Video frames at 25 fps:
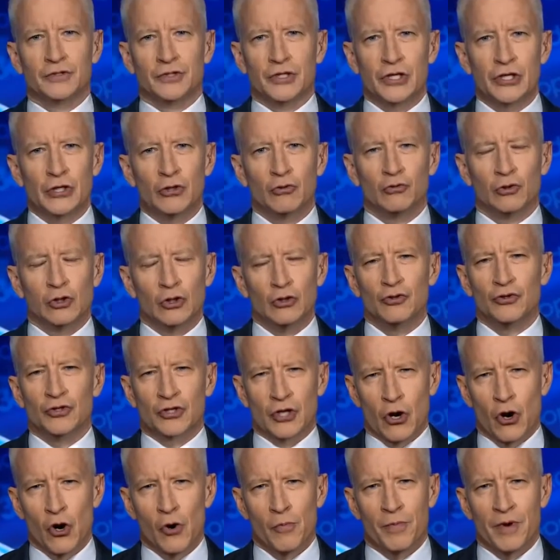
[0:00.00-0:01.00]
Did you
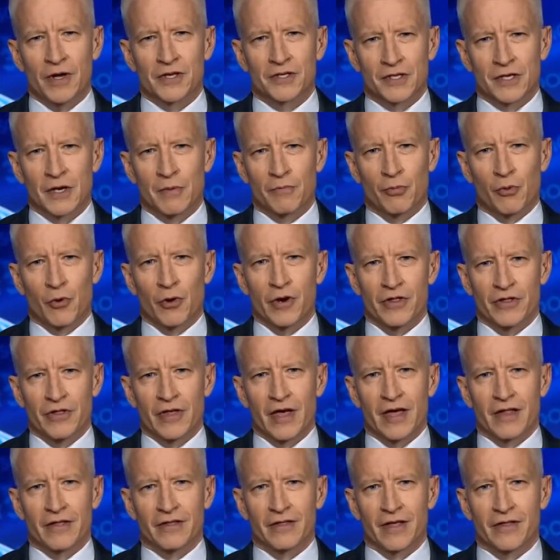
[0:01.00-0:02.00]
lose hope at some point
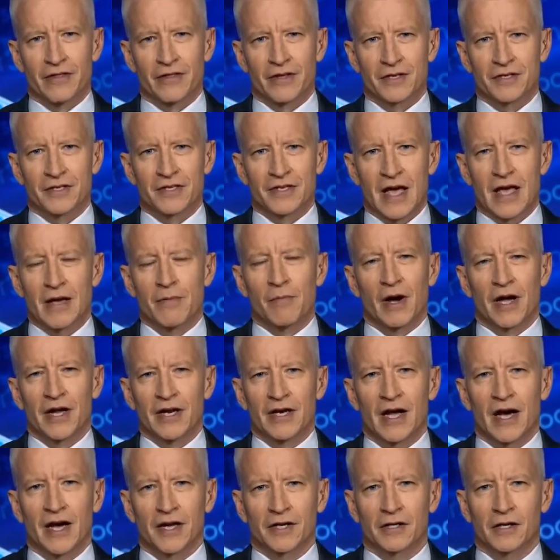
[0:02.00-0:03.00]
that this day
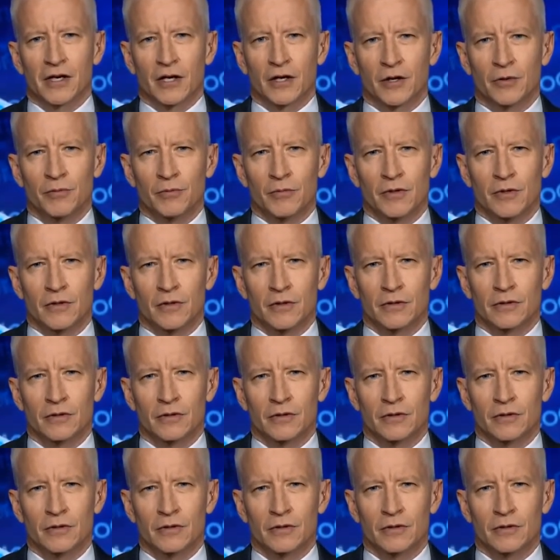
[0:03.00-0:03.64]
might not come?